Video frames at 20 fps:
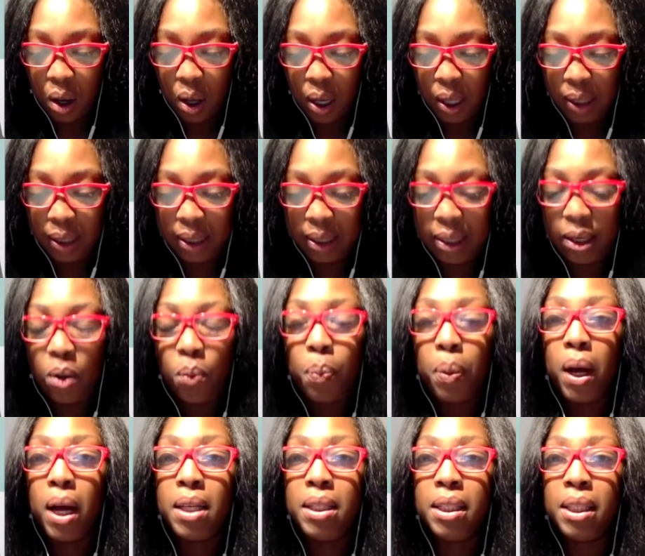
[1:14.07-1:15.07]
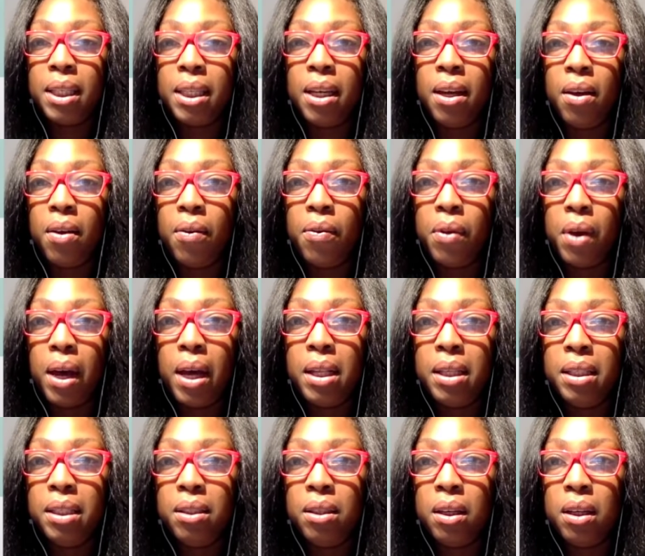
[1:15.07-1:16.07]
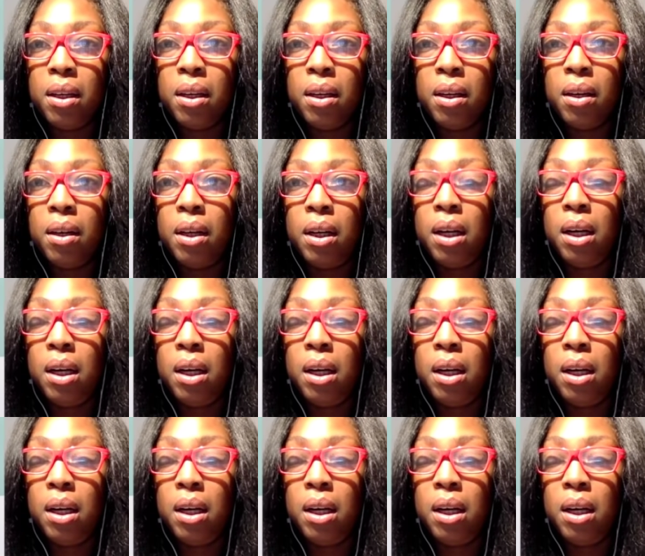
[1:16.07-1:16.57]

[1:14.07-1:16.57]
is so positive and